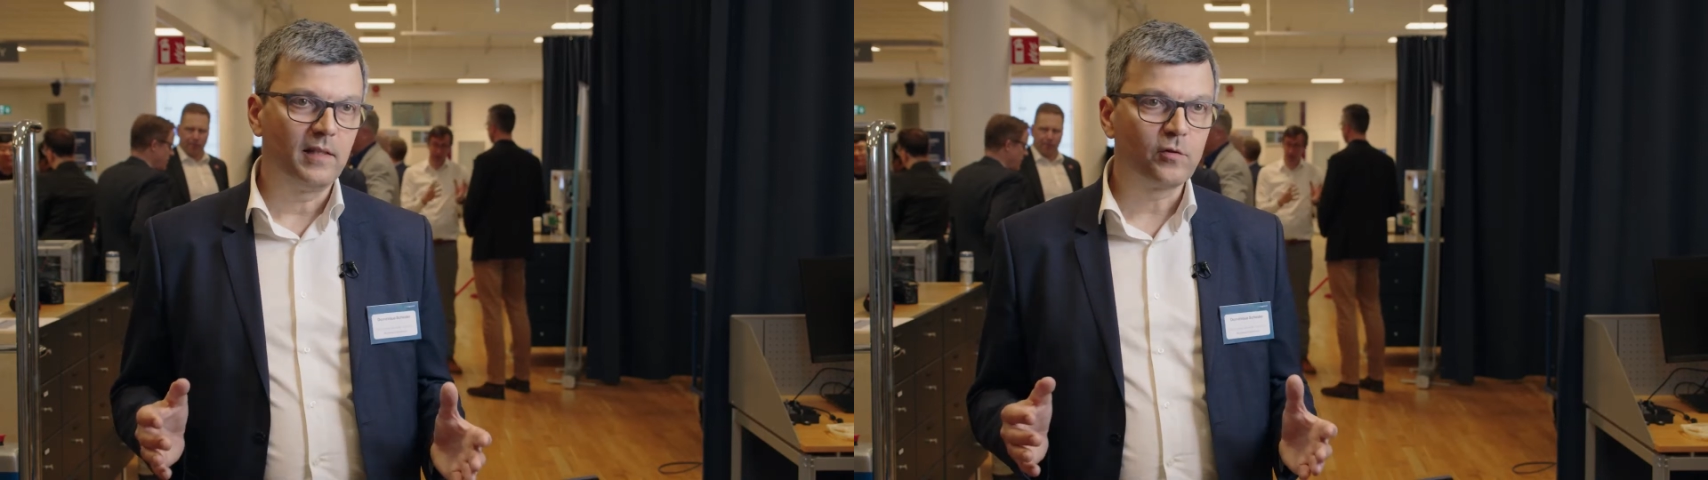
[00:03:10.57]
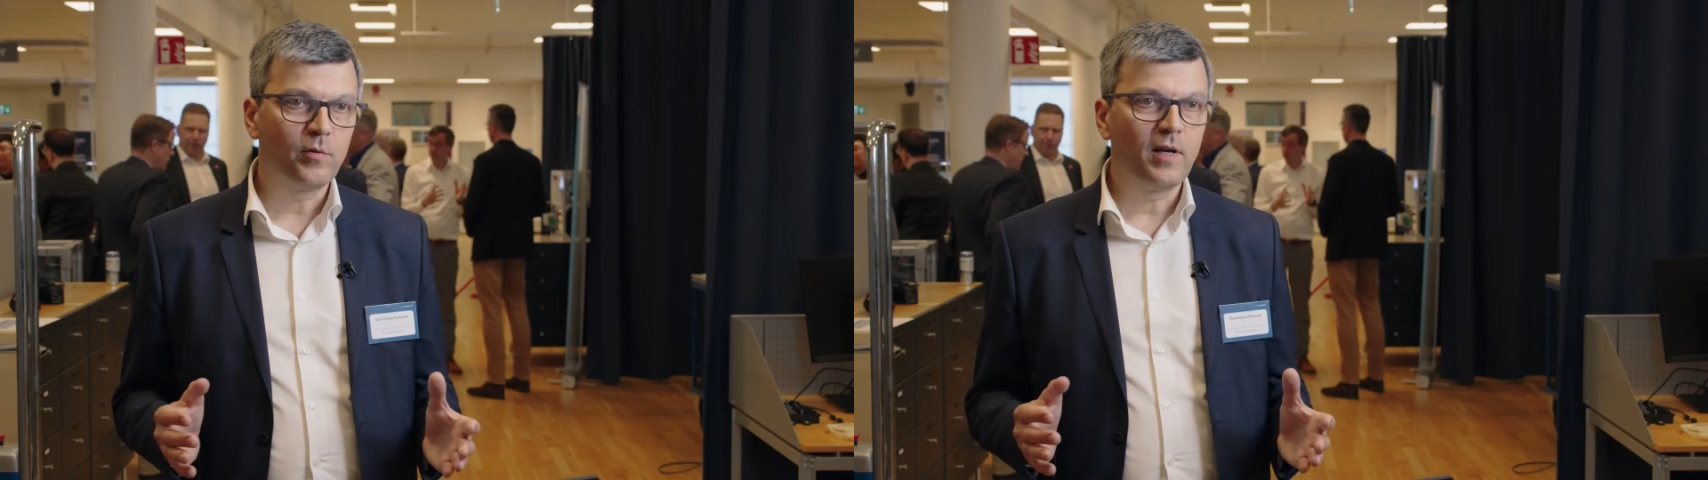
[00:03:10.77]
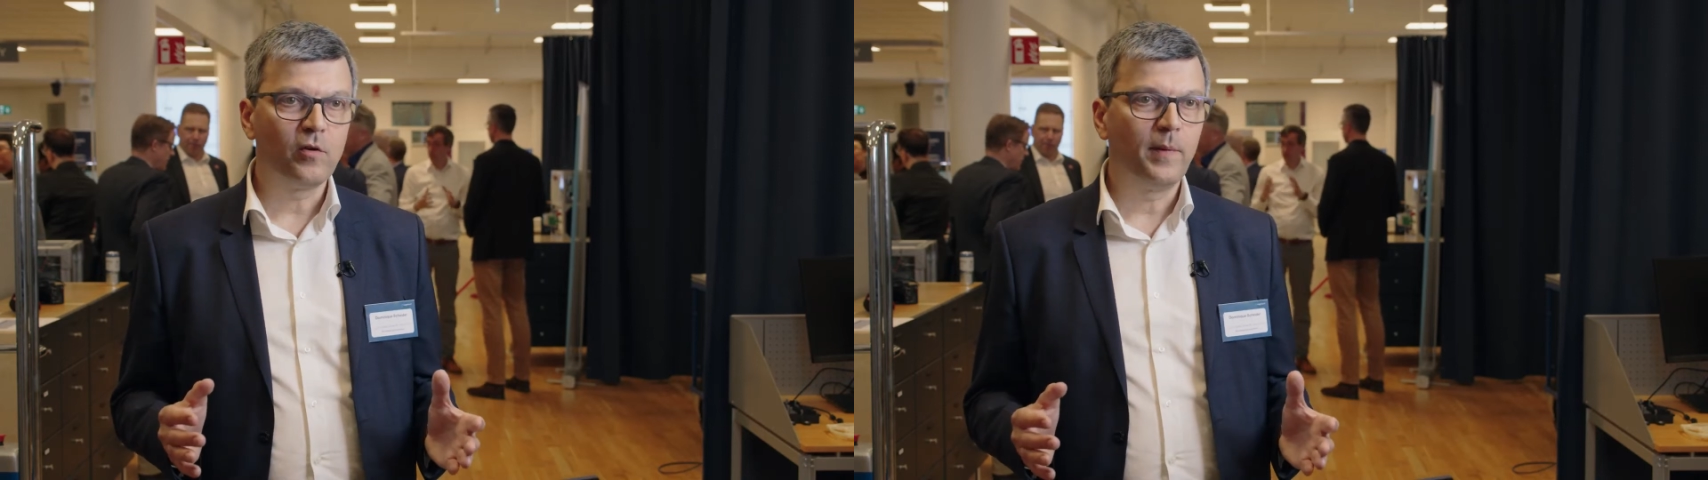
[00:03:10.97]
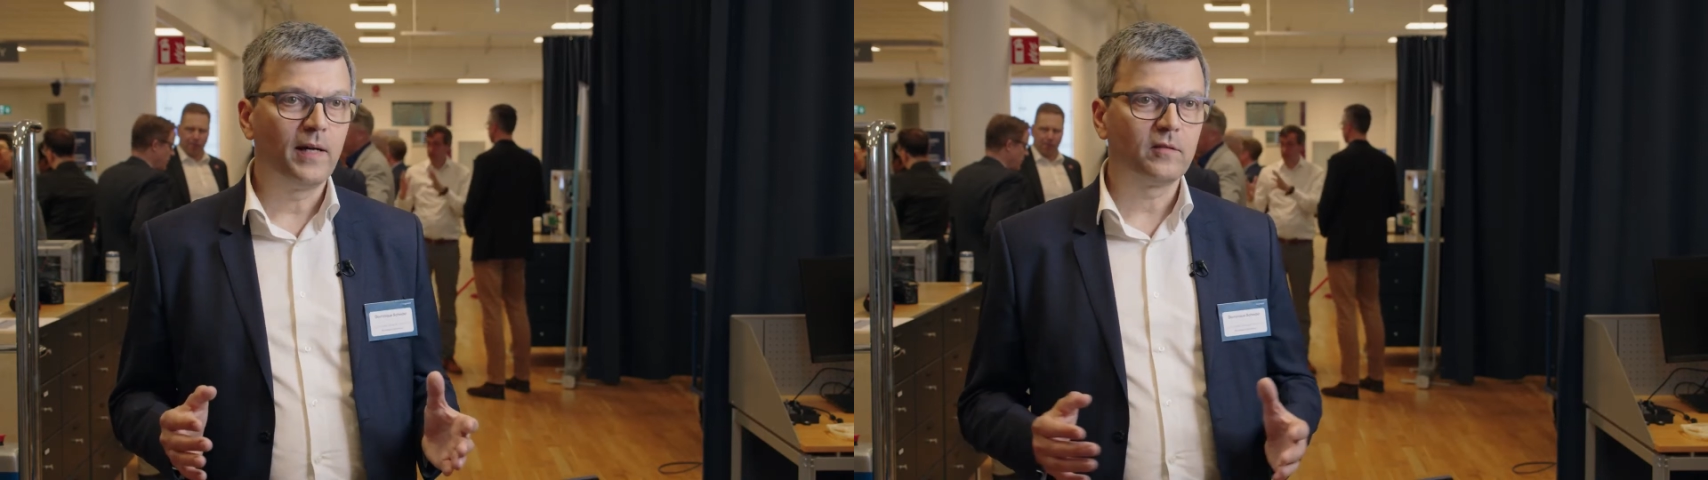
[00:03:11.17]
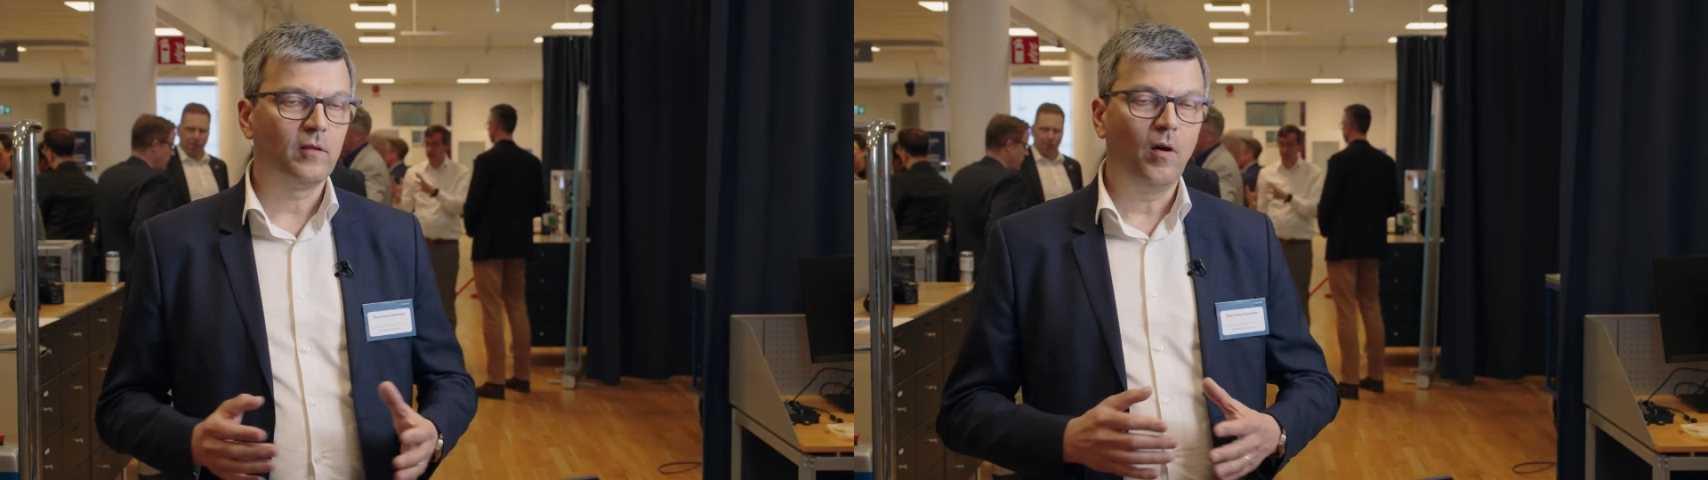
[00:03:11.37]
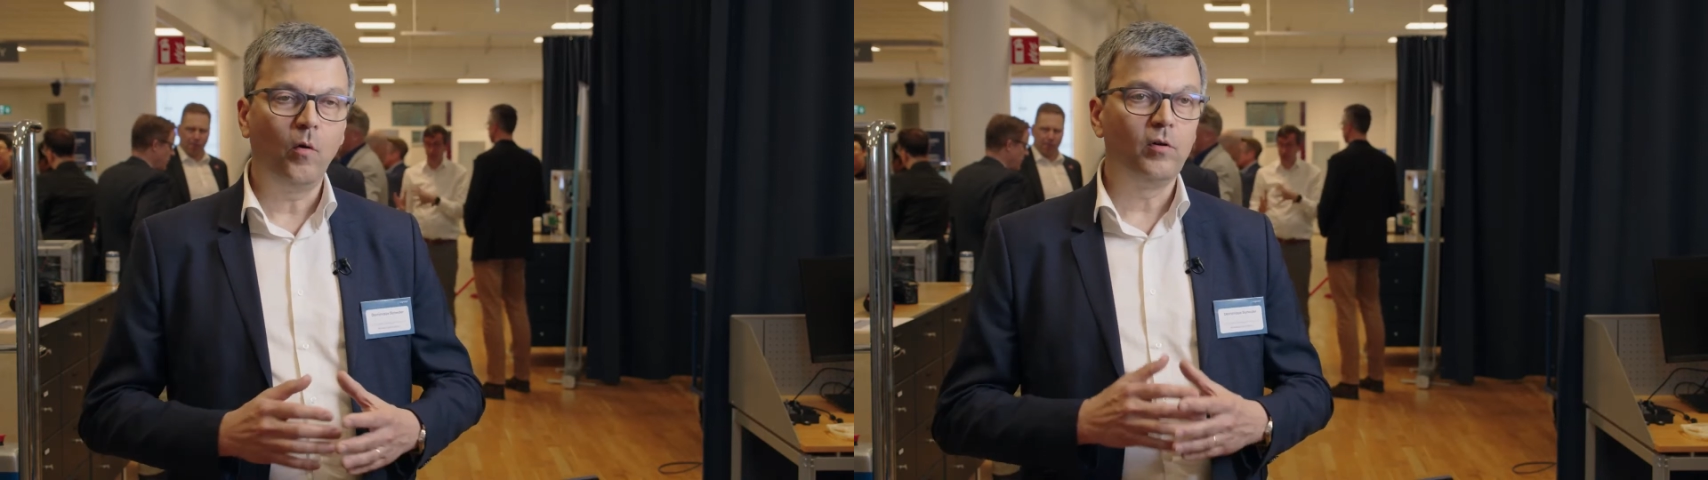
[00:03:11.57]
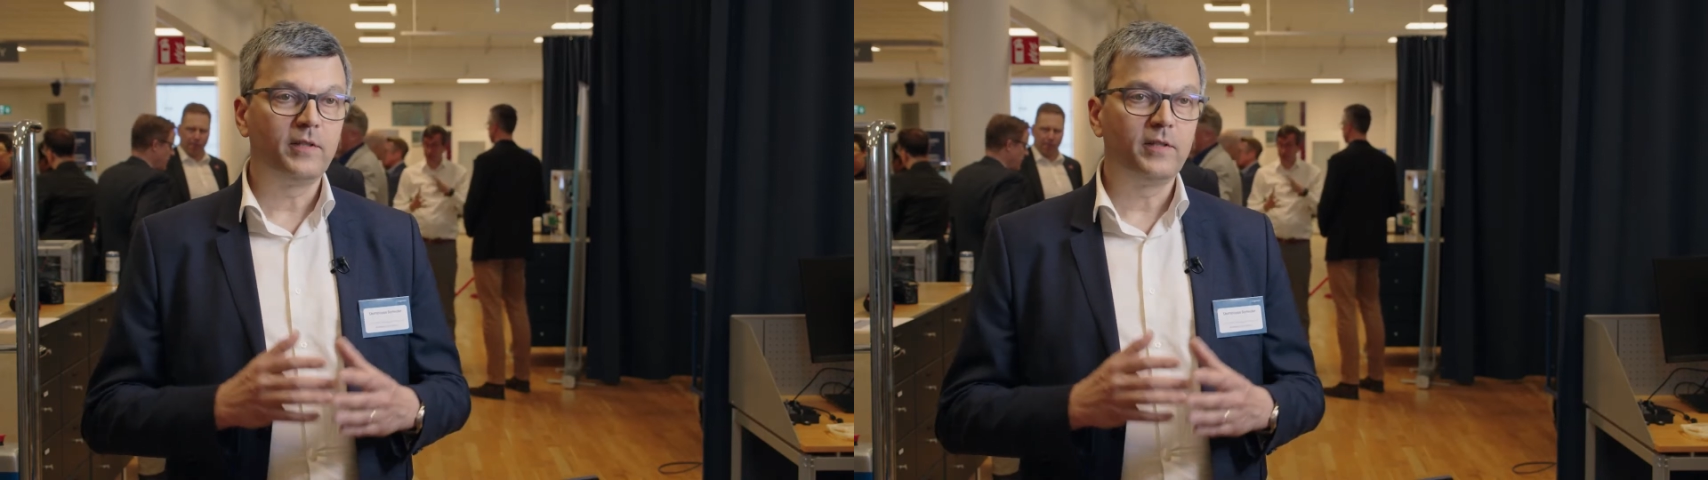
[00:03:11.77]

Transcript: it's really about all